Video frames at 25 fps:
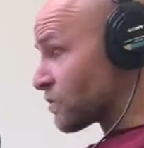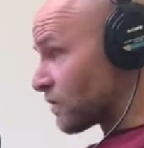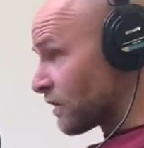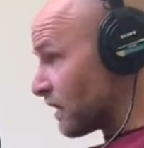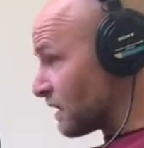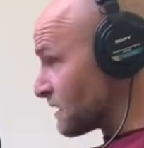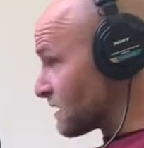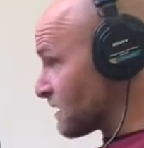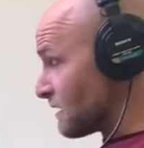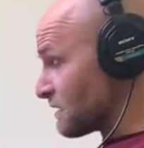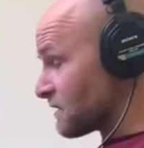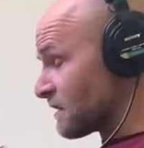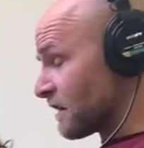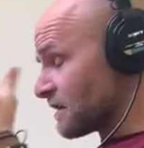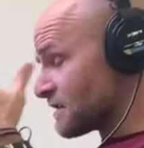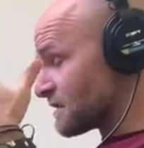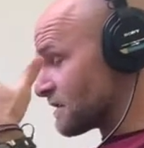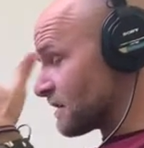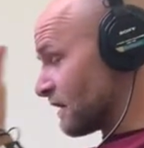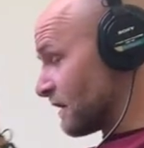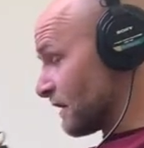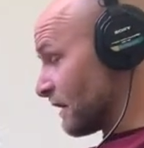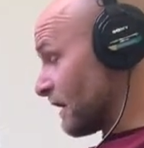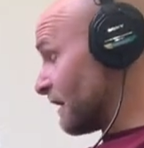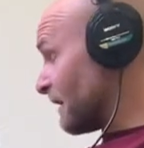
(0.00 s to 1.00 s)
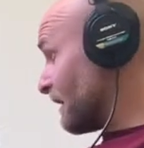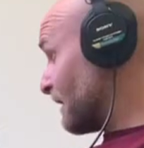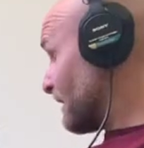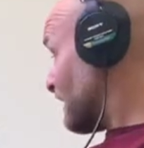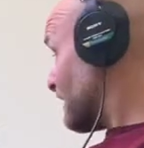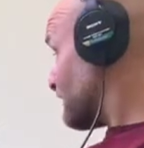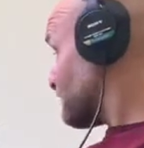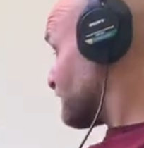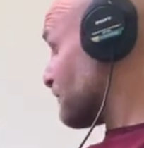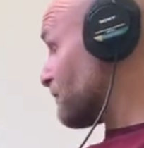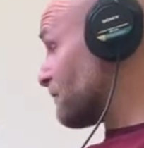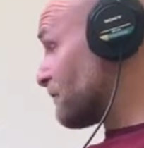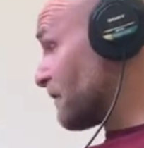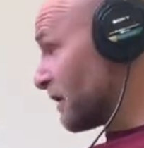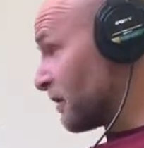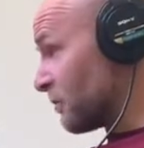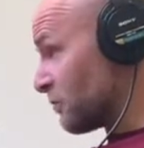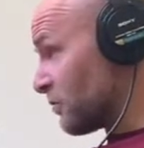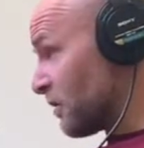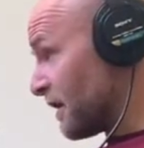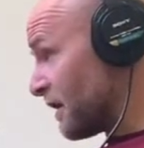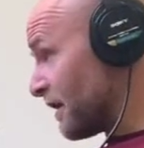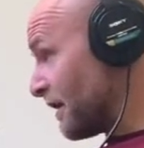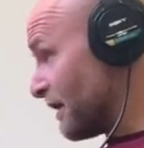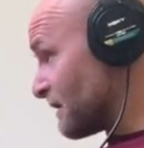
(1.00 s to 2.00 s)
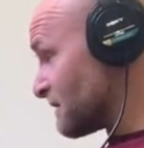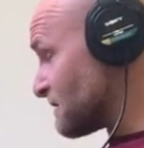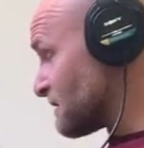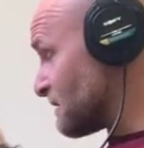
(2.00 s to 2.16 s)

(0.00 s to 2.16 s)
and I have to thank my ex.